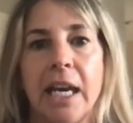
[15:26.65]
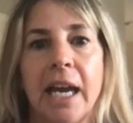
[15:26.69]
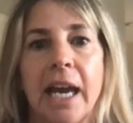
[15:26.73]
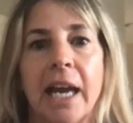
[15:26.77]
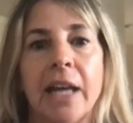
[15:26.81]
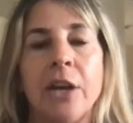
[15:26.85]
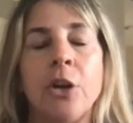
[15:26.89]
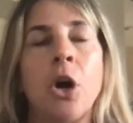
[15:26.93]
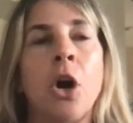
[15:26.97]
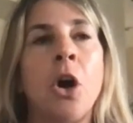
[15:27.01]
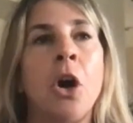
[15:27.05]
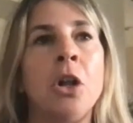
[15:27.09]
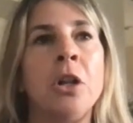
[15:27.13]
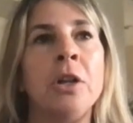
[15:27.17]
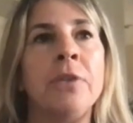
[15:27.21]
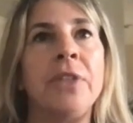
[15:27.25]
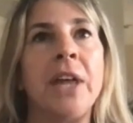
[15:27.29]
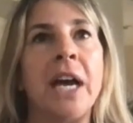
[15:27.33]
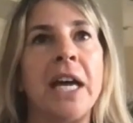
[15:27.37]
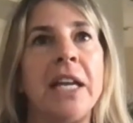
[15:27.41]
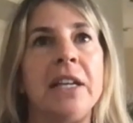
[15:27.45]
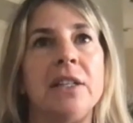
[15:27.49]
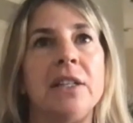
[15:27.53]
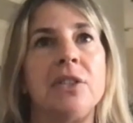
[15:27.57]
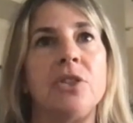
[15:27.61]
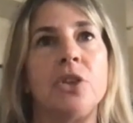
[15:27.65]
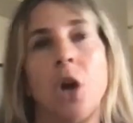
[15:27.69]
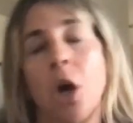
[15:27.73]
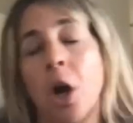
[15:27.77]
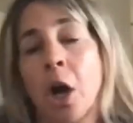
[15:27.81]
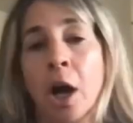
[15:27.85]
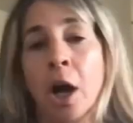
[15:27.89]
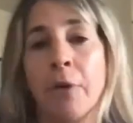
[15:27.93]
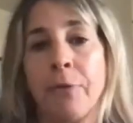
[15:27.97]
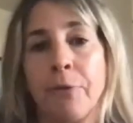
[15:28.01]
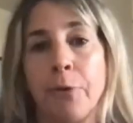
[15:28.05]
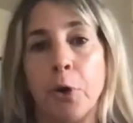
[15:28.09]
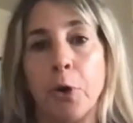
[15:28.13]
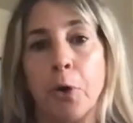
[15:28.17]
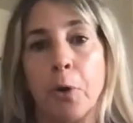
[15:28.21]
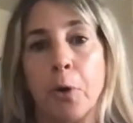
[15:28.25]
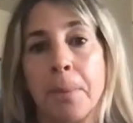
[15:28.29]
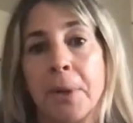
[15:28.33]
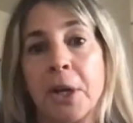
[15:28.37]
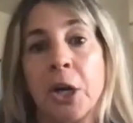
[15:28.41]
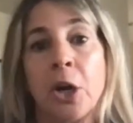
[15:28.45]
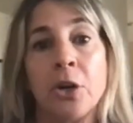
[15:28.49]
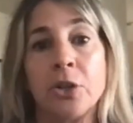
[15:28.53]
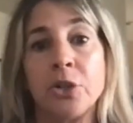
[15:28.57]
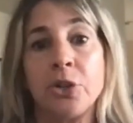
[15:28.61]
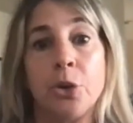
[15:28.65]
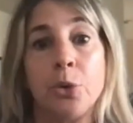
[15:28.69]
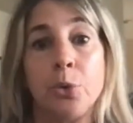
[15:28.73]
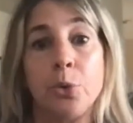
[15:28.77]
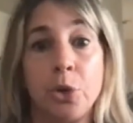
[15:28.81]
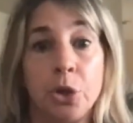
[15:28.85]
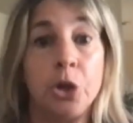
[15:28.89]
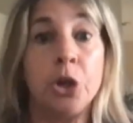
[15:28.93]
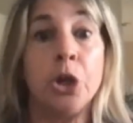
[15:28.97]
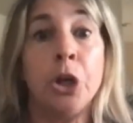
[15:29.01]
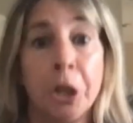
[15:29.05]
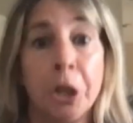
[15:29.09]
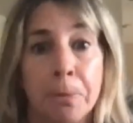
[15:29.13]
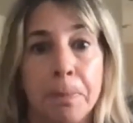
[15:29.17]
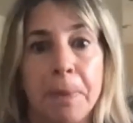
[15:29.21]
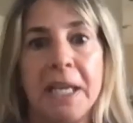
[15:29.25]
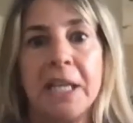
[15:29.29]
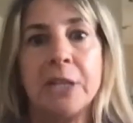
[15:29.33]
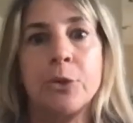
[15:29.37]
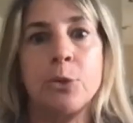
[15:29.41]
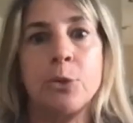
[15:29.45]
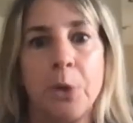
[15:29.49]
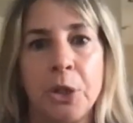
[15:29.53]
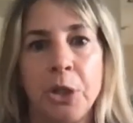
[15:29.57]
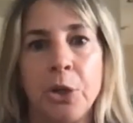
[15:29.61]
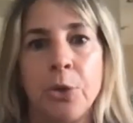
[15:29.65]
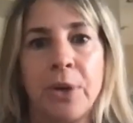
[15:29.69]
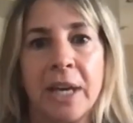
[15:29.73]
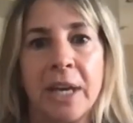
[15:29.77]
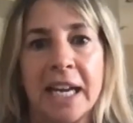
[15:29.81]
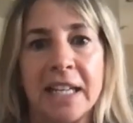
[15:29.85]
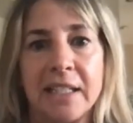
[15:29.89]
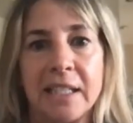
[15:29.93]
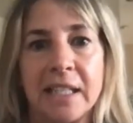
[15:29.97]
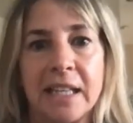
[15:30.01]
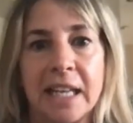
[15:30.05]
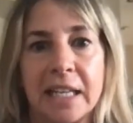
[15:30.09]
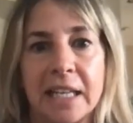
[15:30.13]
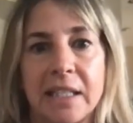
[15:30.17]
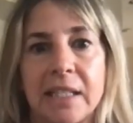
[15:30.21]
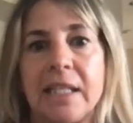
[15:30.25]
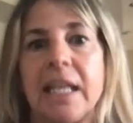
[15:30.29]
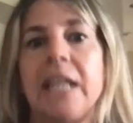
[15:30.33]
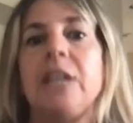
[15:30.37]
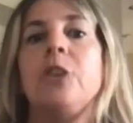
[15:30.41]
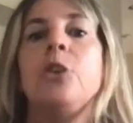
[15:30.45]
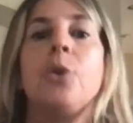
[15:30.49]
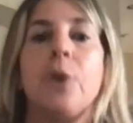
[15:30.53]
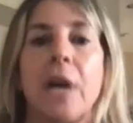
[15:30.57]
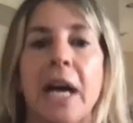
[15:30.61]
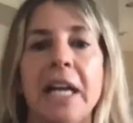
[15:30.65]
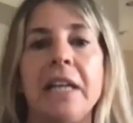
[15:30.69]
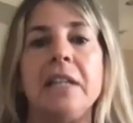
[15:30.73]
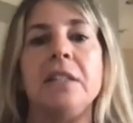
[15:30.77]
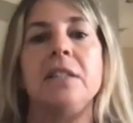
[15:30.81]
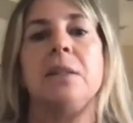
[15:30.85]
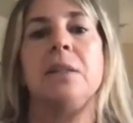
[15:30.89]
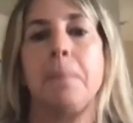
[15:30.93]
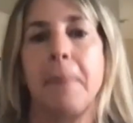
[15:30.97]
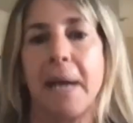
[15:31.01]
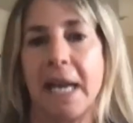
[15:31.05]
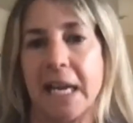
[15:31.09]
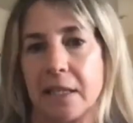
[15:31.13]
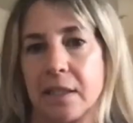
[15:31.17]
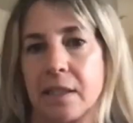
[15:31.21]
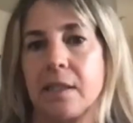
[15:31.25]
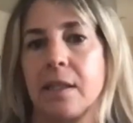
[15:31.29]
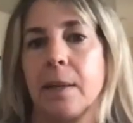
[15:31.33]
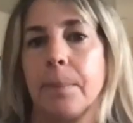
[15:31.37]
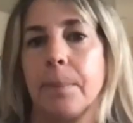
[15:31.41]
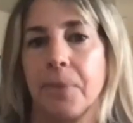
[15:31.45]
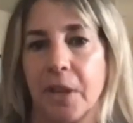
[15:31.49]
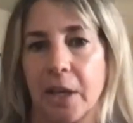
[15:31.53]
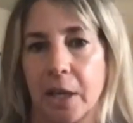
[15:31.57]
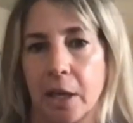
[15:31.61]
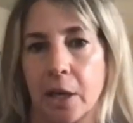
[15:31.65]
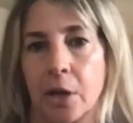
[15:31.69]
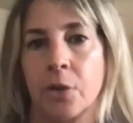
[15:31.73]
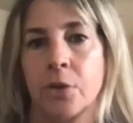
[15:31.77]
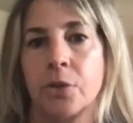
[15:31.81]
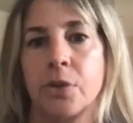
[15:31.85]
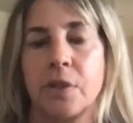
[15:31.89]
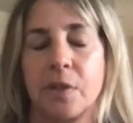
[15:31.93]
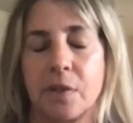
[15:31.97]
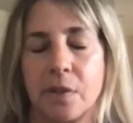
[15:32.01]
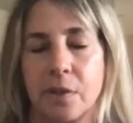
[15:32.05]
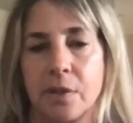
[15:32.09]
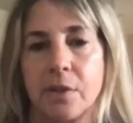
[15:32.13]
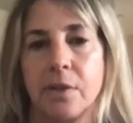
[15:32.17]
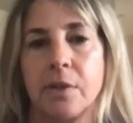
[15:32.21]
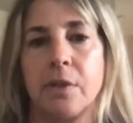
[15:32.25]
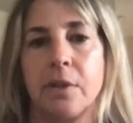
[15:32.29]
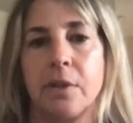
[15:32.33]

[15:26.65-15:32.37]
And all of that is awful, but also good because when you get to that state, you kind of demand something else.